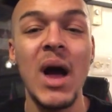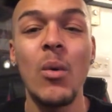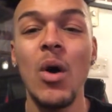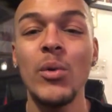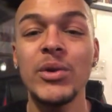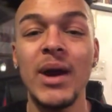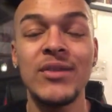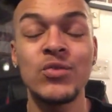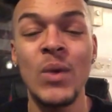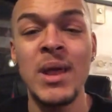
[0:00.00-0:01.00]
I want all of you
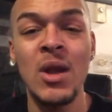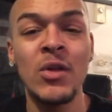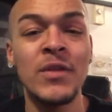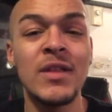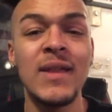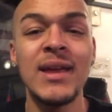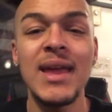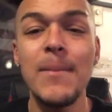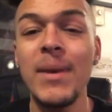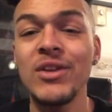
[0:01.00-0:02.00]
guys right now to click the
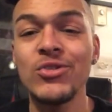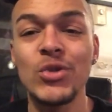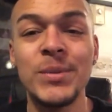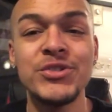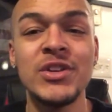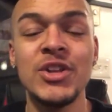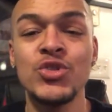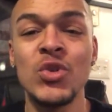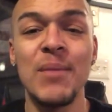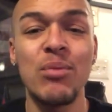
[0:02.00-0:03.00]
link in my description and
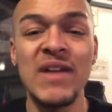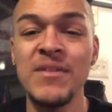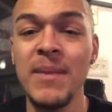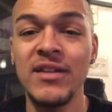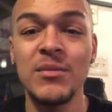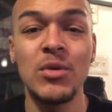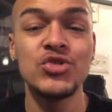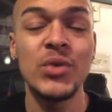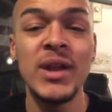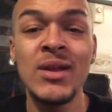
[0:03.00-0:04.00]
join our private basketball
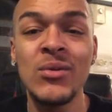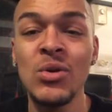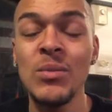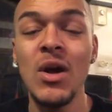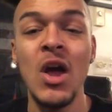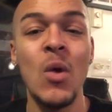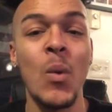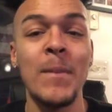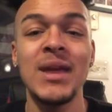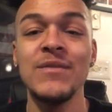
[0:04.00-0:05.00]
training group
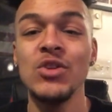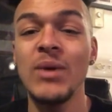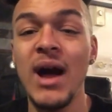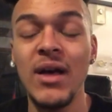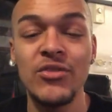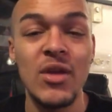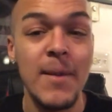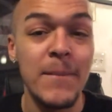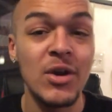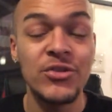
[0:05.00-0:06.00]
where I'm giving you guys
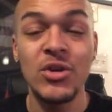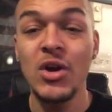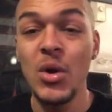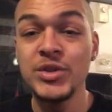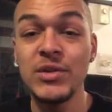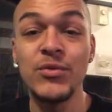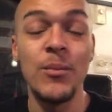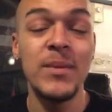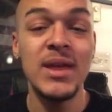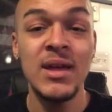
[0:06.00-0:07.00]
personal coaching
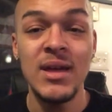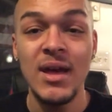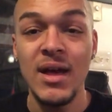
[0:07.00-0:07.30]
for me,